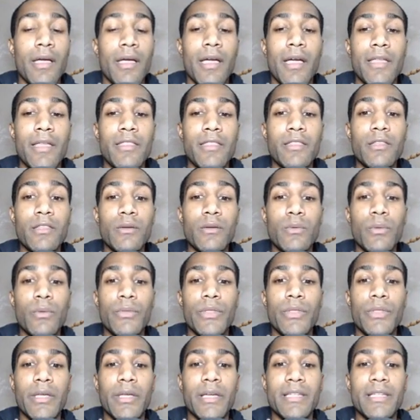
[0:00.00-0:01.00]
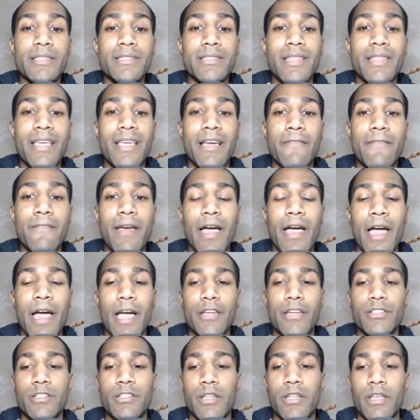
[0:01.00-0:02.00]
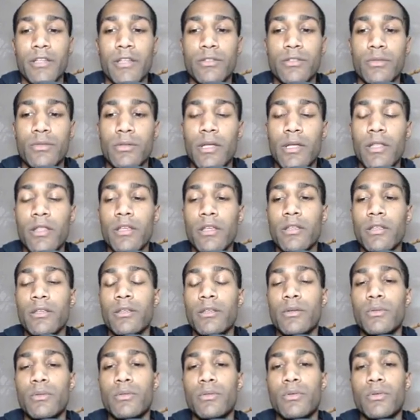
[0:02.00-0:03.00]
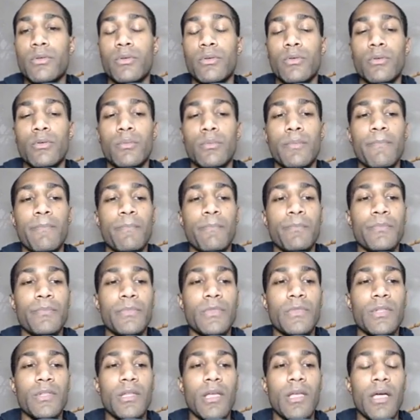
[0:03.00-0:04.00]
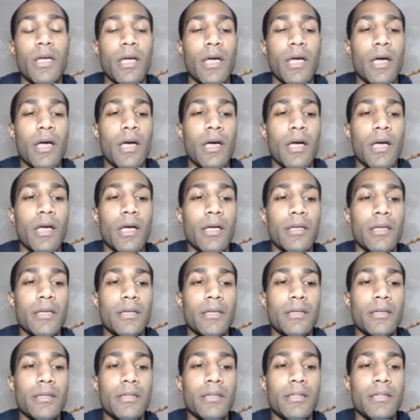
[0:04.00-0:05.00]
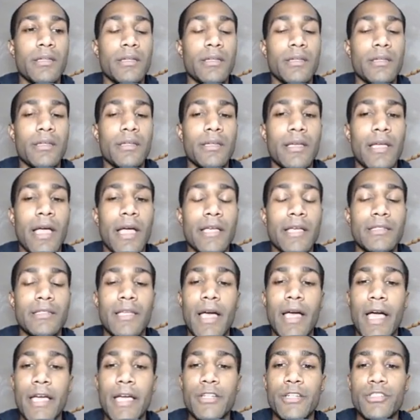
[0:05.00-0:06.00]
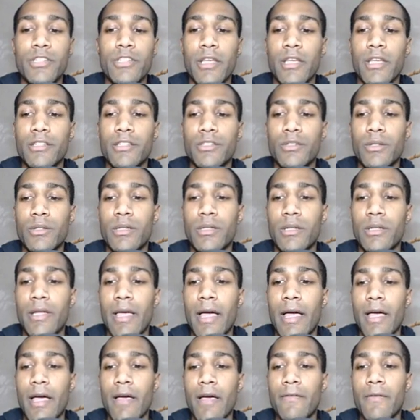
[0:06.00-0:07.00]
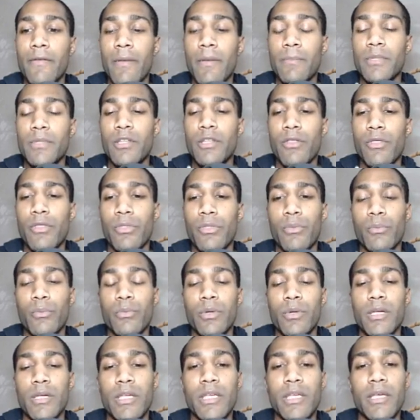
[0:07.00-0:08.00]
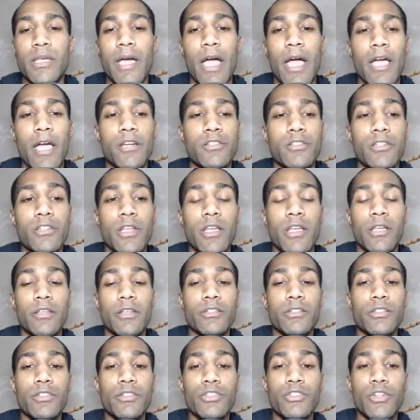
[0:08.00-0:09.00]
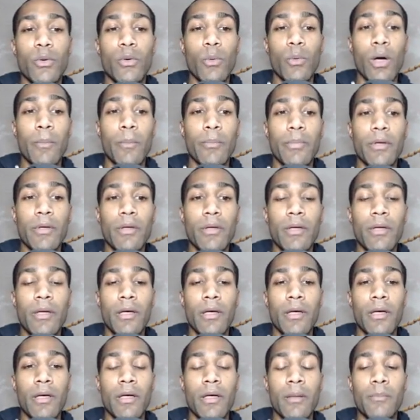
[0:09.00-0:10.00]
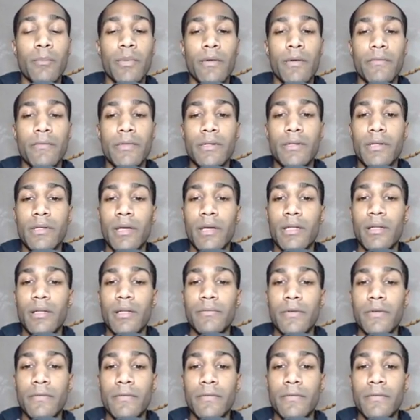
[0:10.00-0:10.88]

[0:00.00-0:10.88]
And then the cool thing is they have hashtags. So now that YouTube has hashtags, you can have up to 3 hashtags show up above the title of your